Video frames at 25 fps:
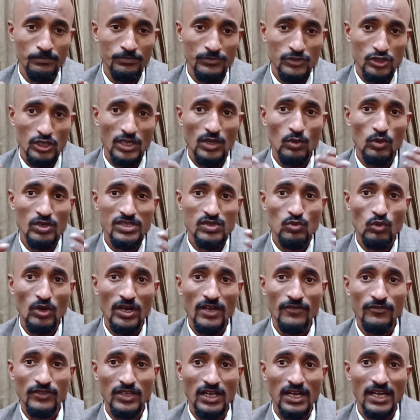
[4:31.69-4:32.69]
So he was one
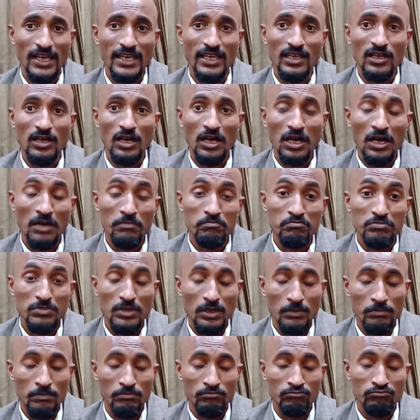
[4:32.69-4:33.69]
of
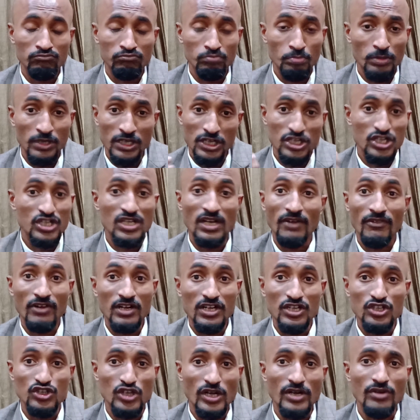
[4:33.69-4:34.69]
the British
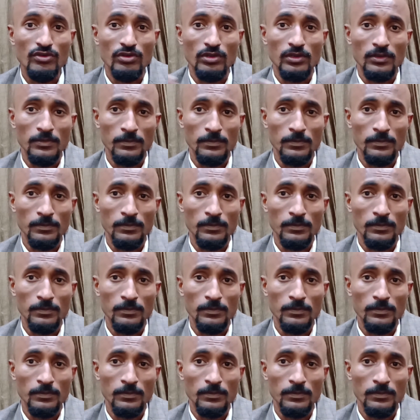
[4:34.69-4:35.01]
Governor General.